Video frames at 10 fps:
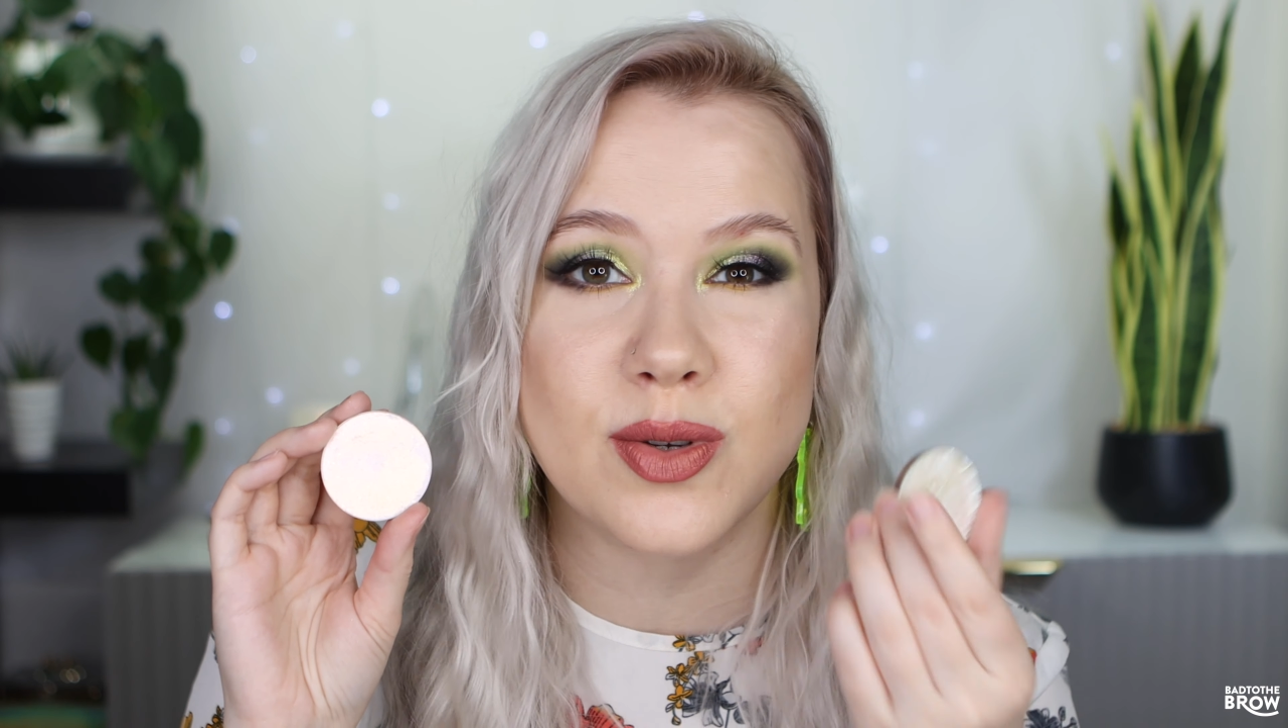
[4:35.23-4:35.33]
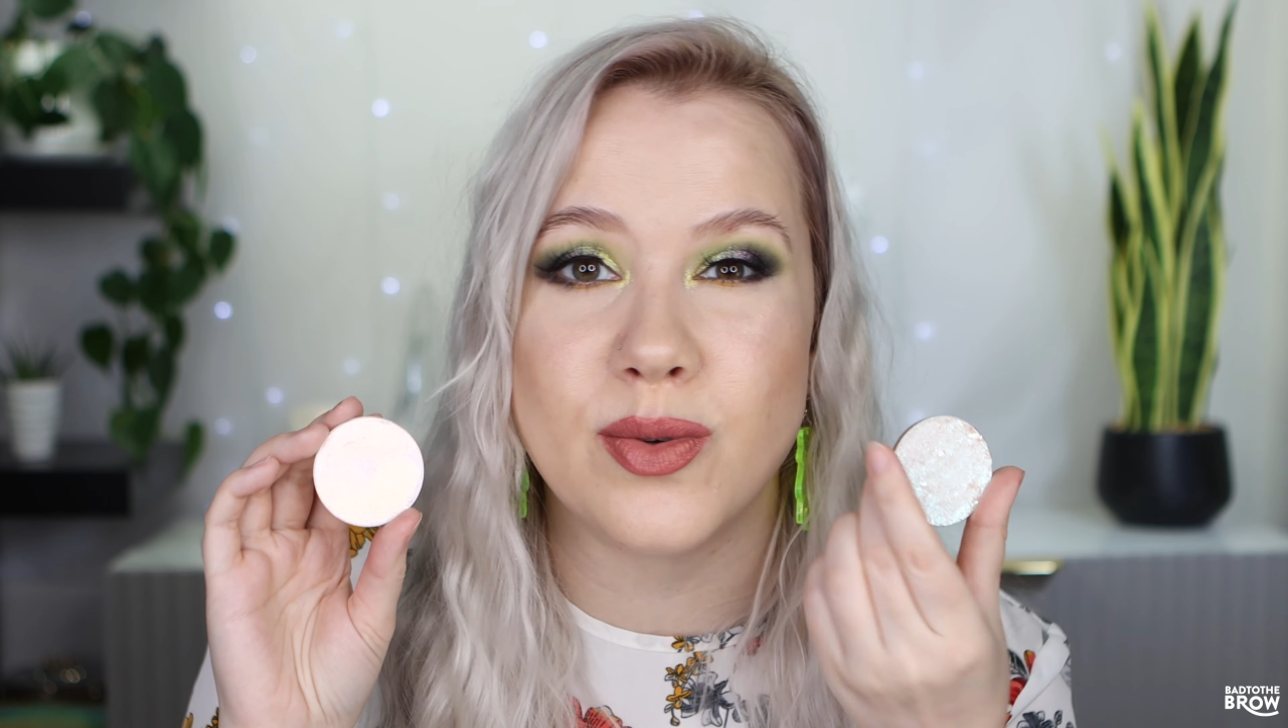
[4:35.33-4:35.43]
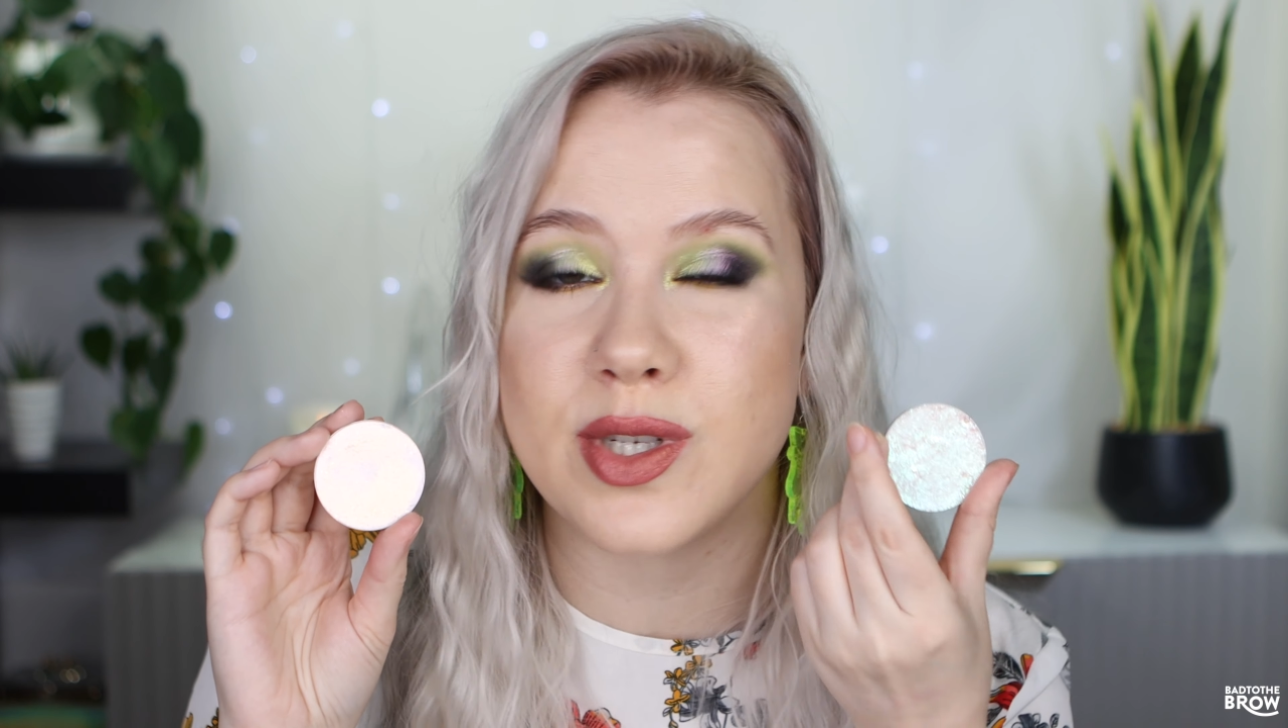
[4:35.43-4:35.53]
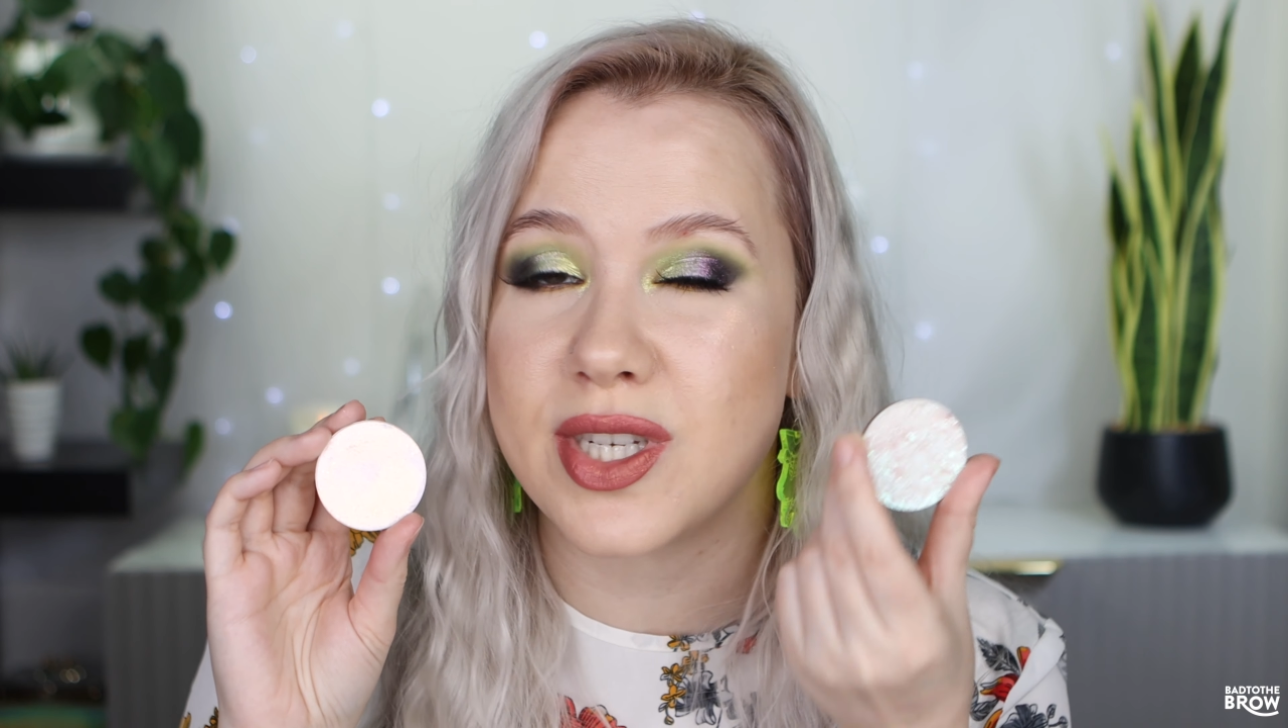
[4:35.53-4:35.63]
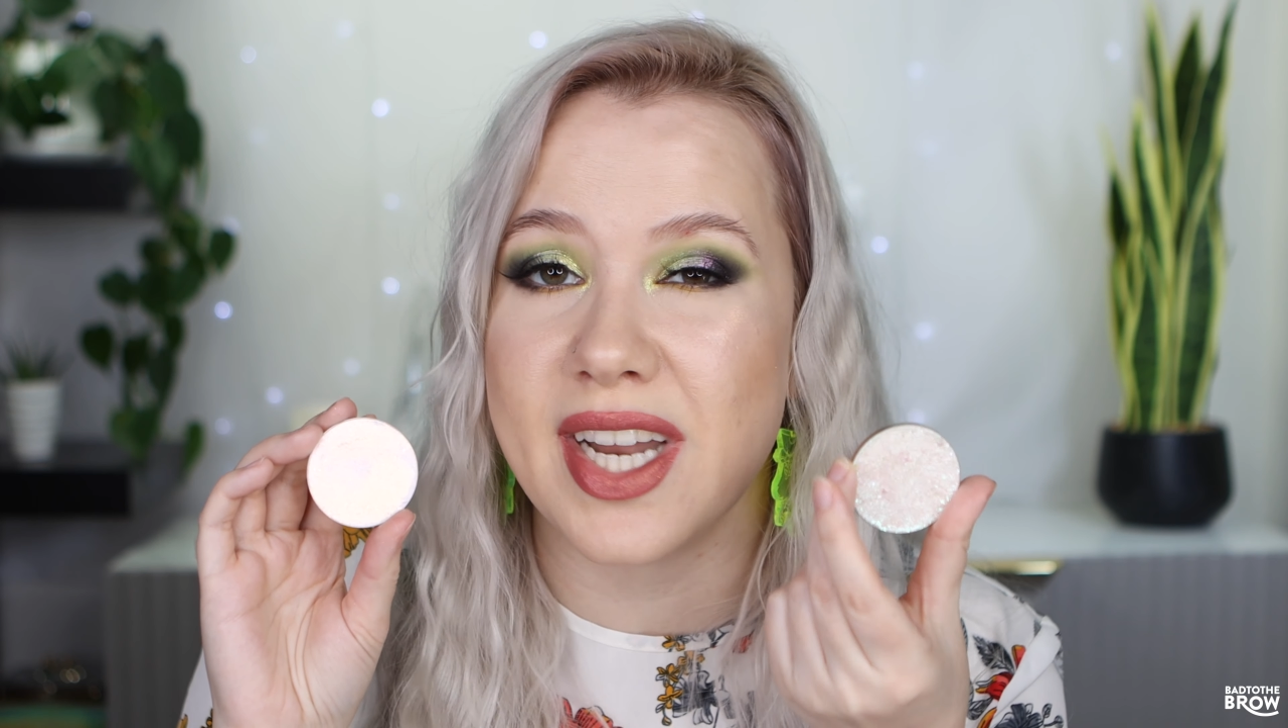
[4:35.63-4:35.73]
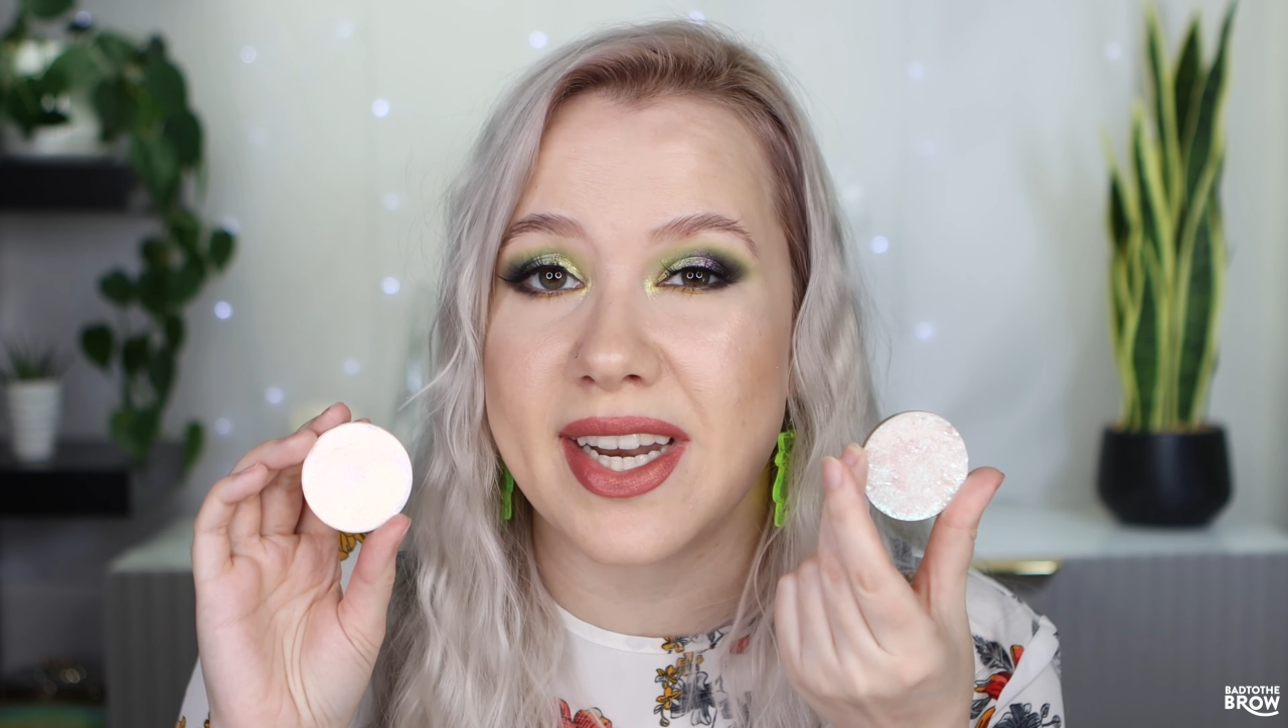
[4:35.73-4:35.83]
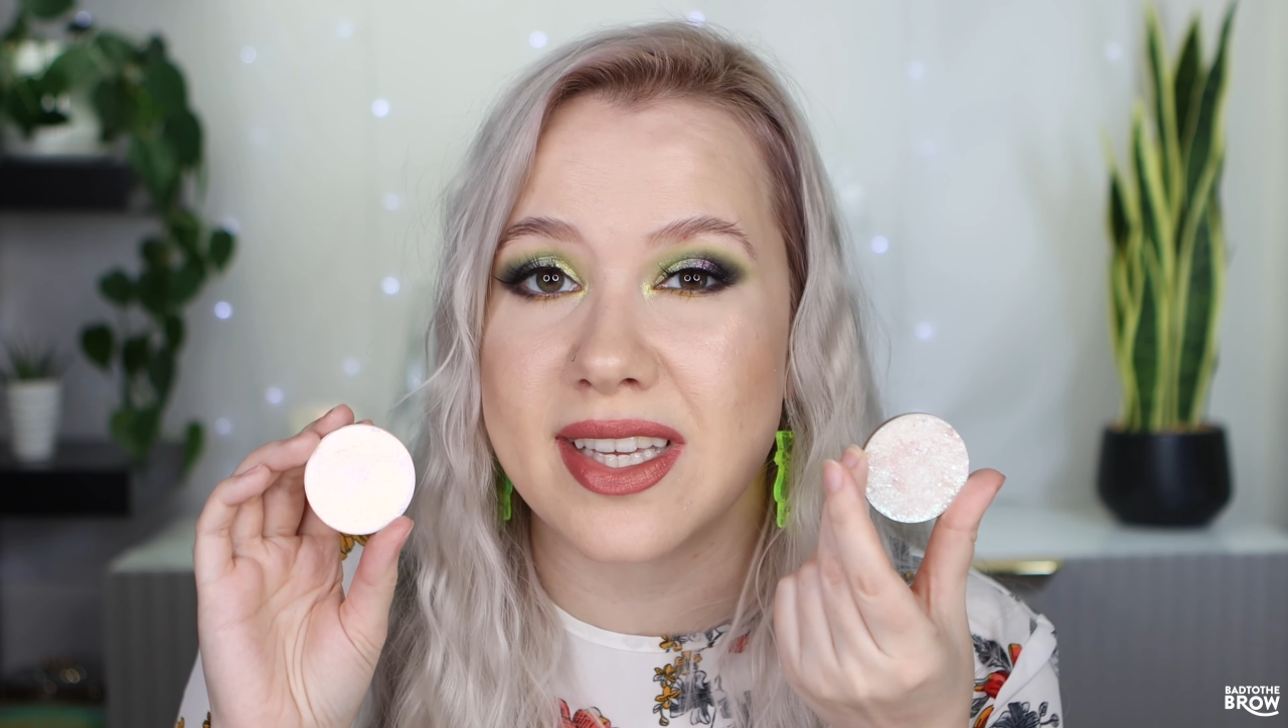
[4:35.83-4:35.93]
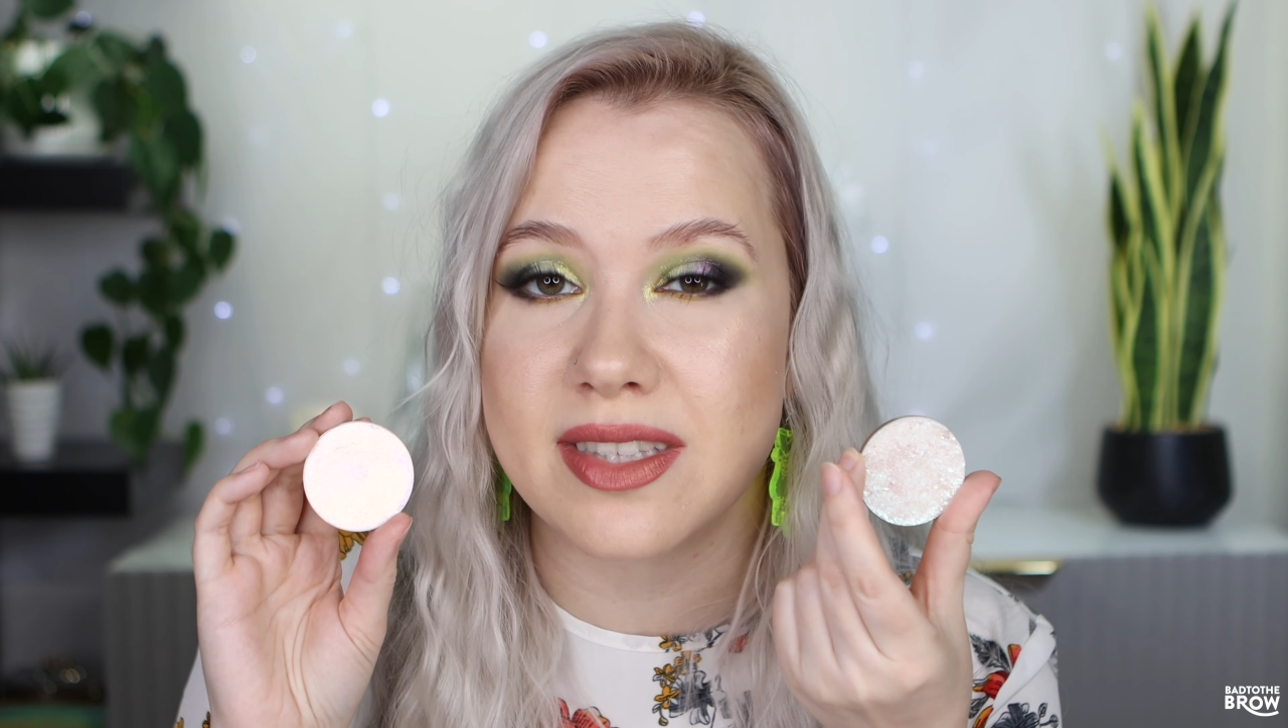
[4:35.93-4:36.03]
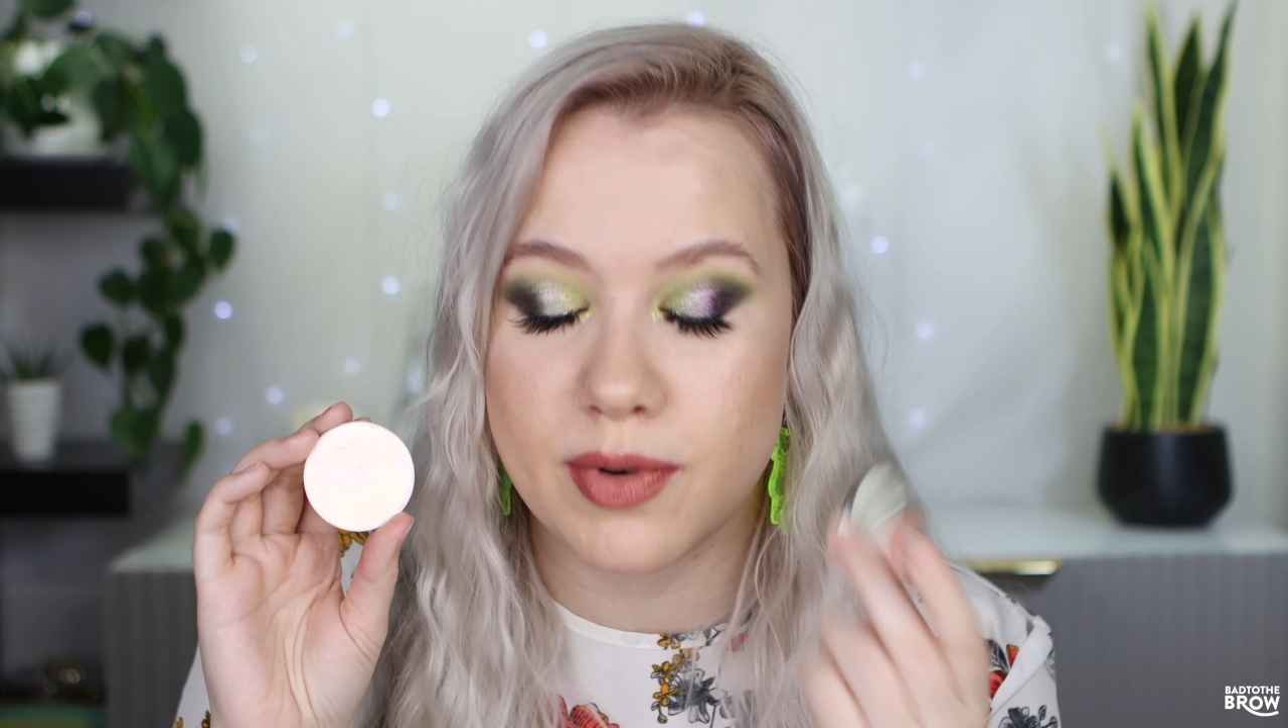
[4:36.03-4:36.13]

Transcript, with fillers: to Shenanigans,